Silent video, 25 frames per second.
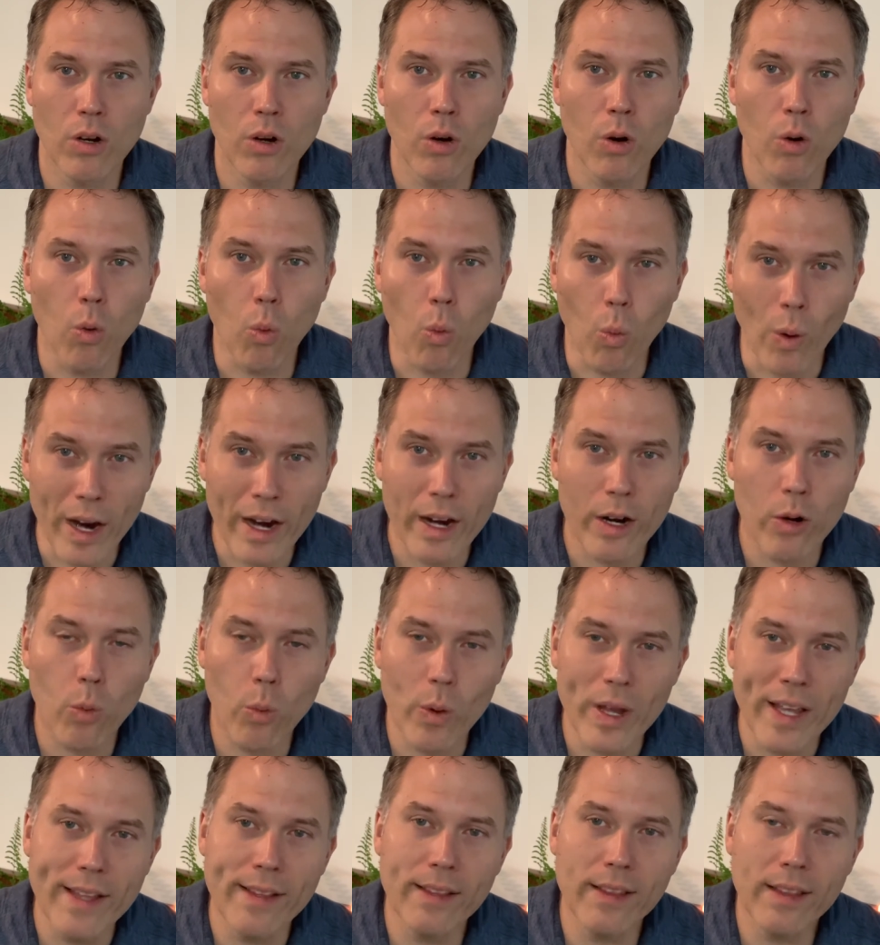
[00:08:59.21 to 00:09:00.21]
where
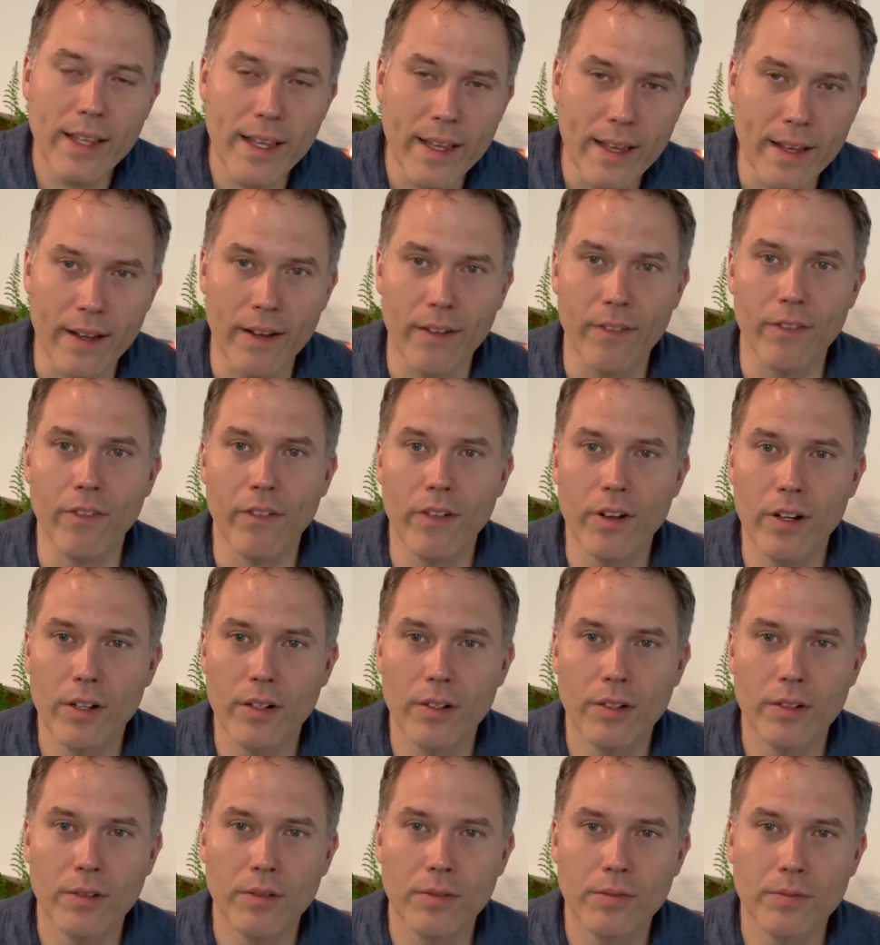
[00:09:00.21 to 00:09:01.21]
we live.
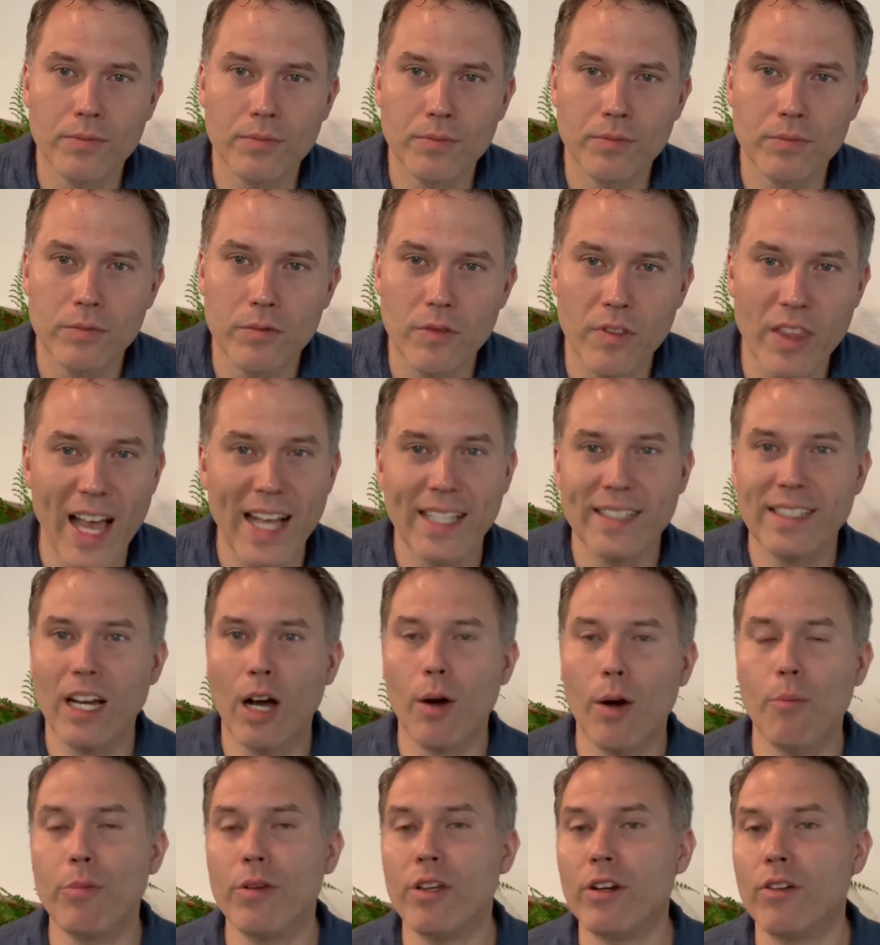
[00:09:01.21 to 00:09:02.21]
That's how
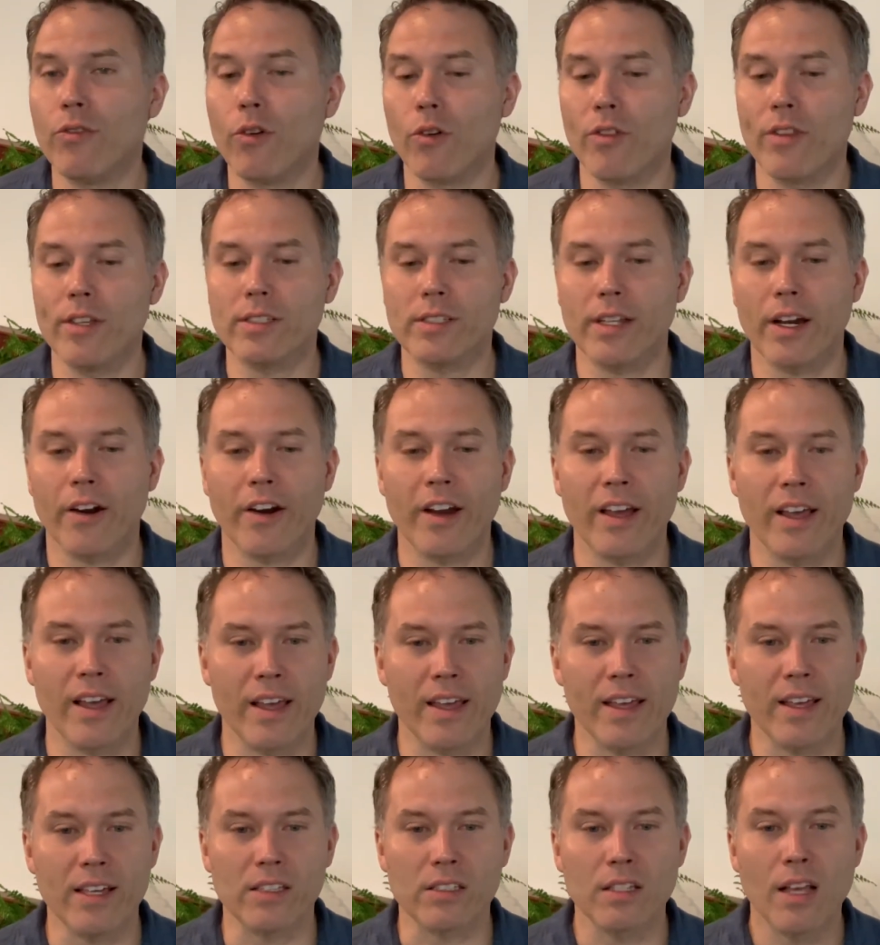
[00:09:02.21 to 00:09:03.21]
beautiful this area
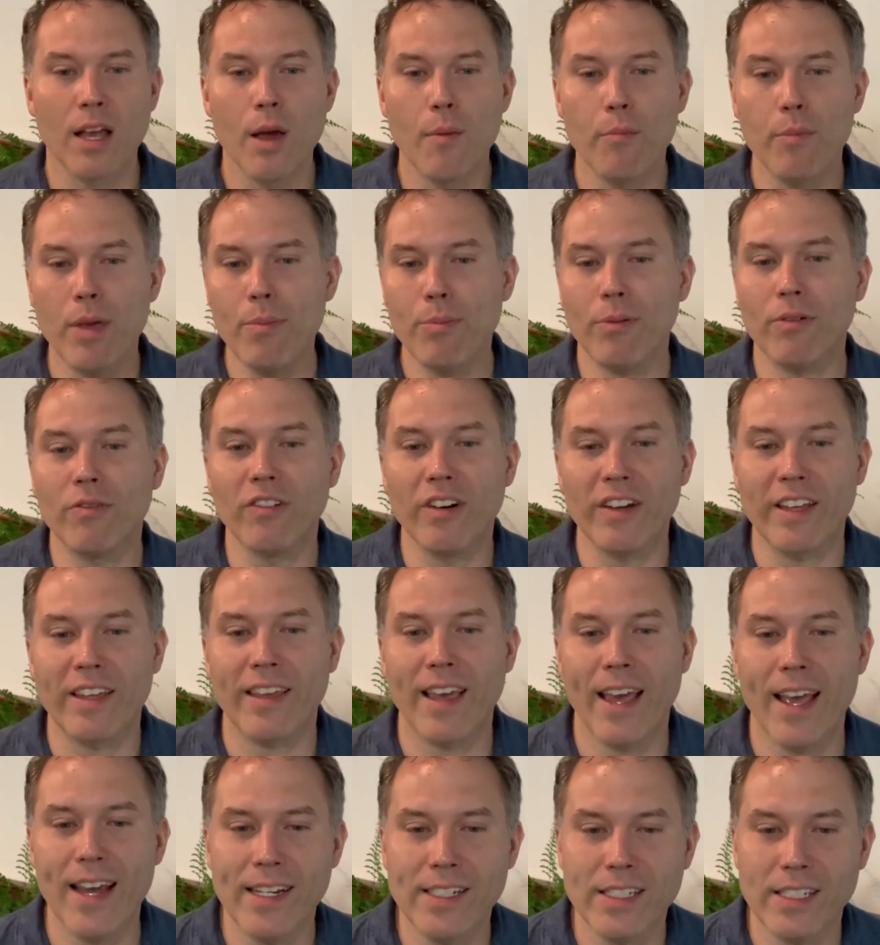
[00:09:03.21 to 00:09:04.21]
is. People
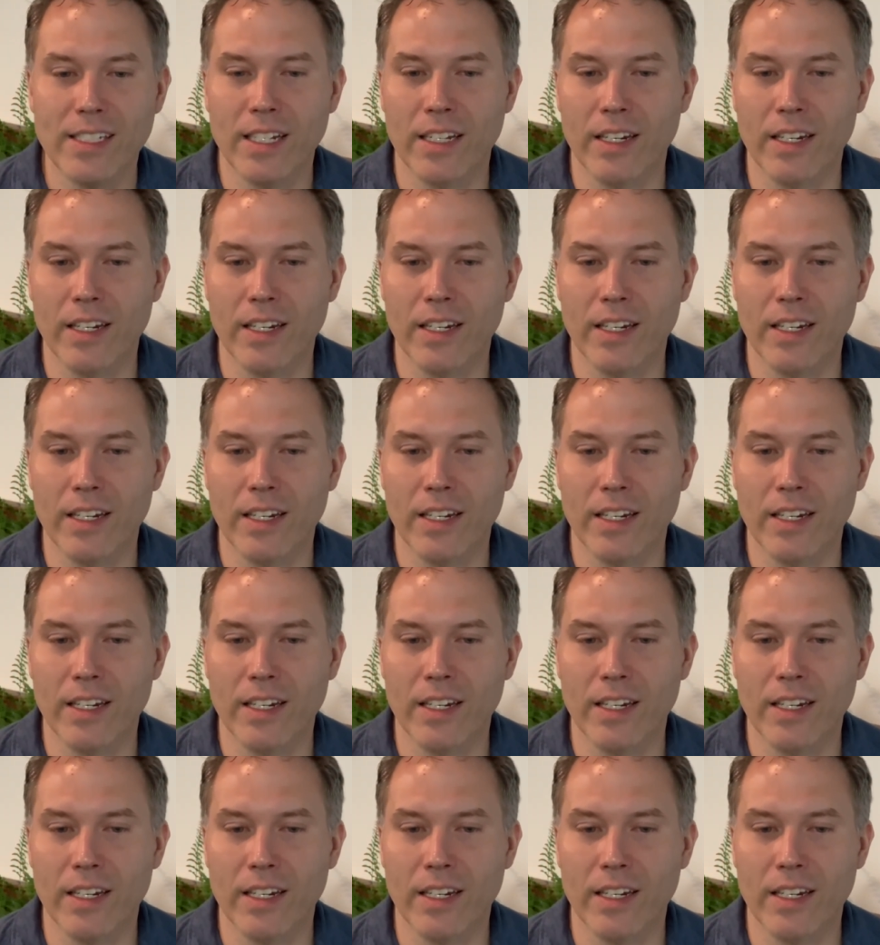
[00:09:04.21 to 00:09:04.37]
vacation